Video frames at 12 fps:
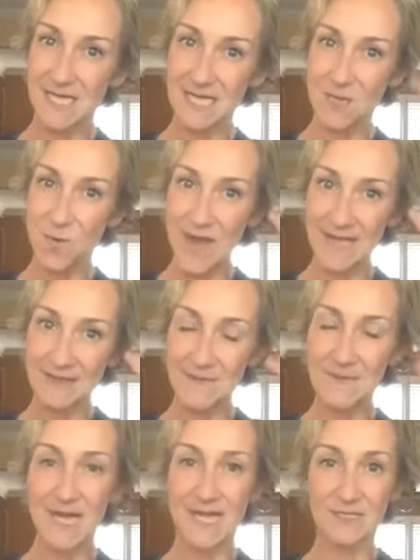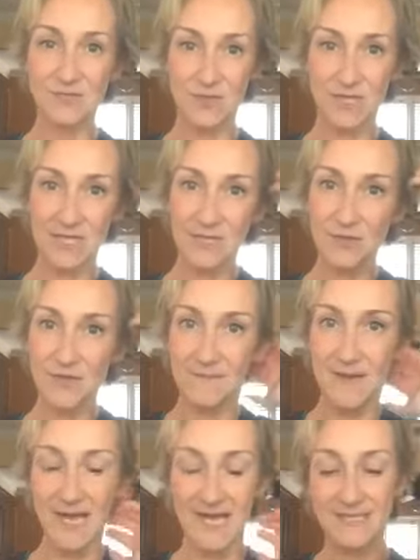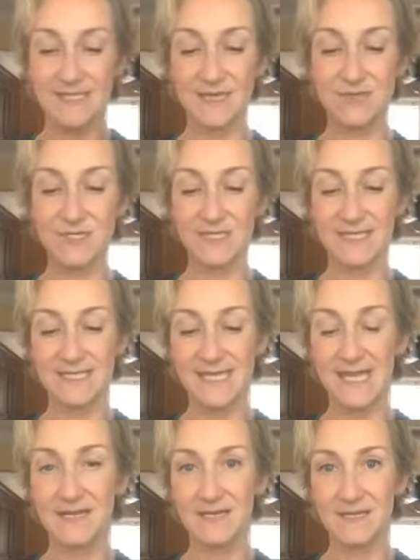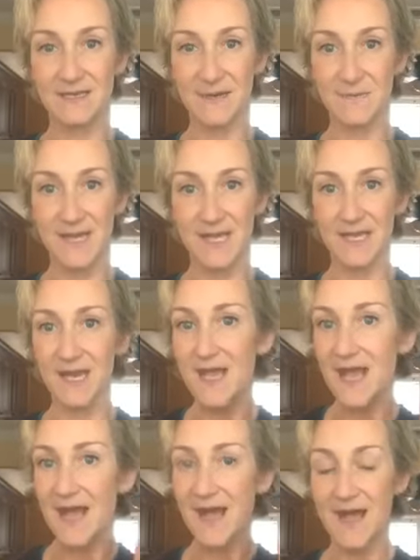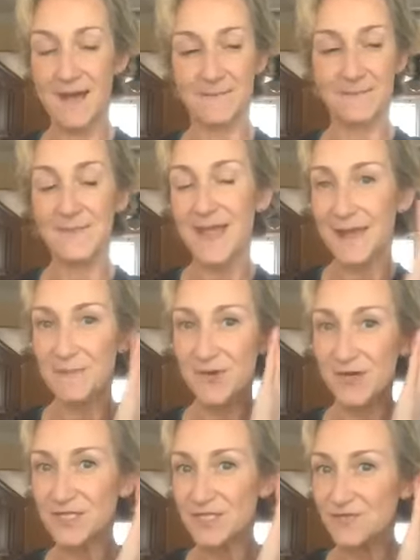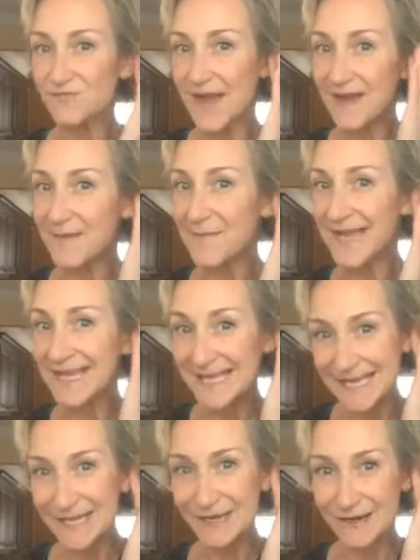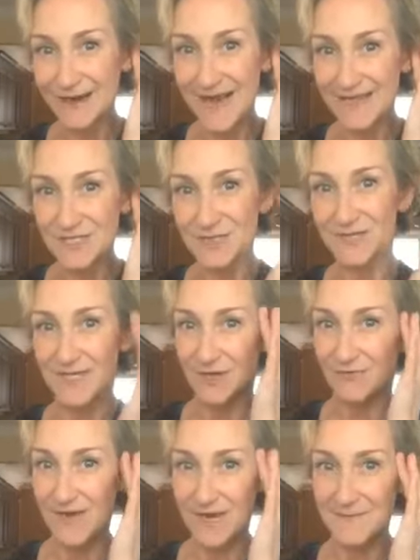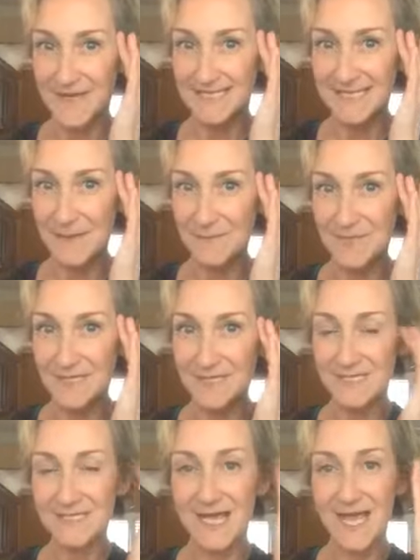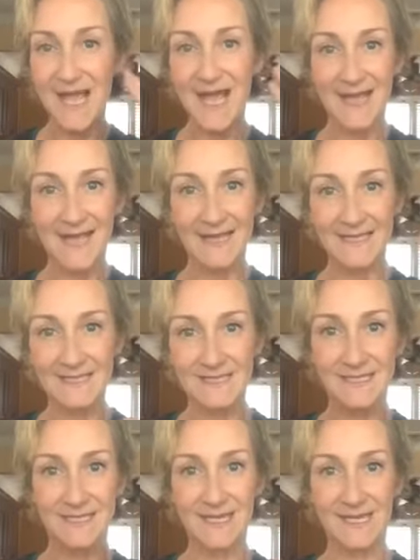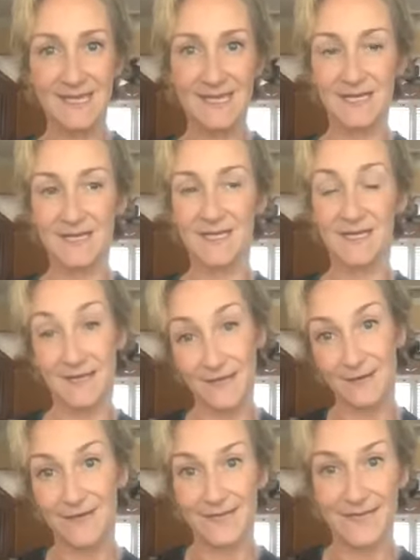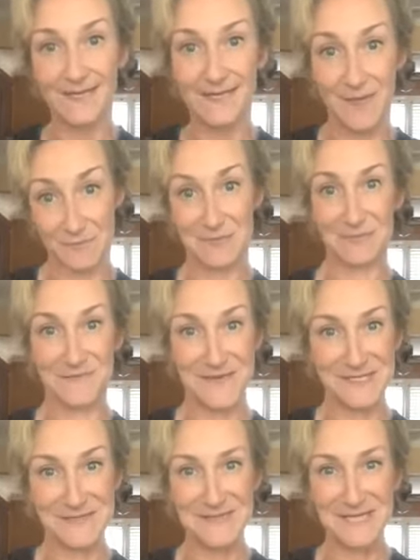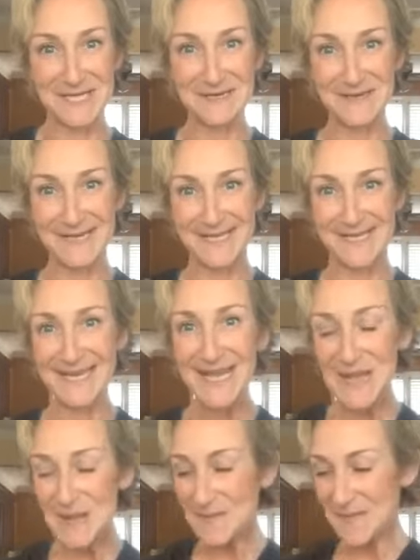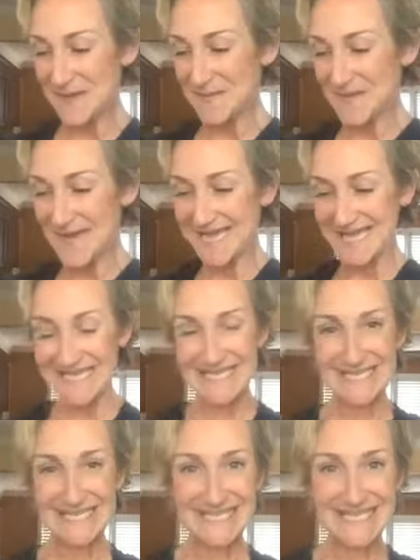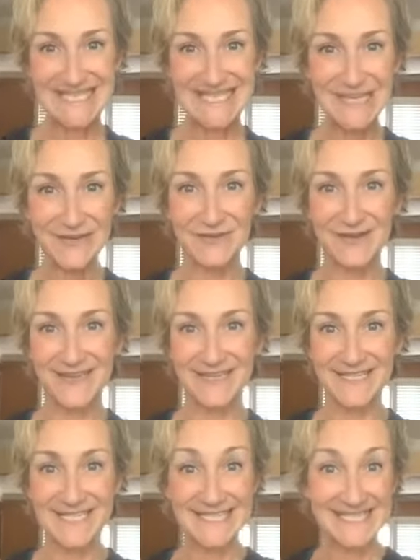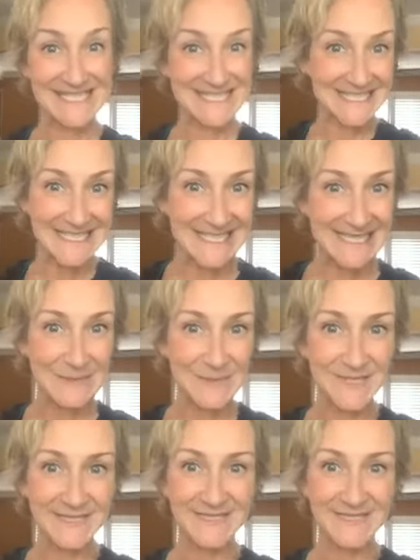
quiet the mind or clear the mind, I usually take a little bit and put it just right on my ear, actually, or right on my temples, and the Clarity helps provide some clarity. But my secret to sleep,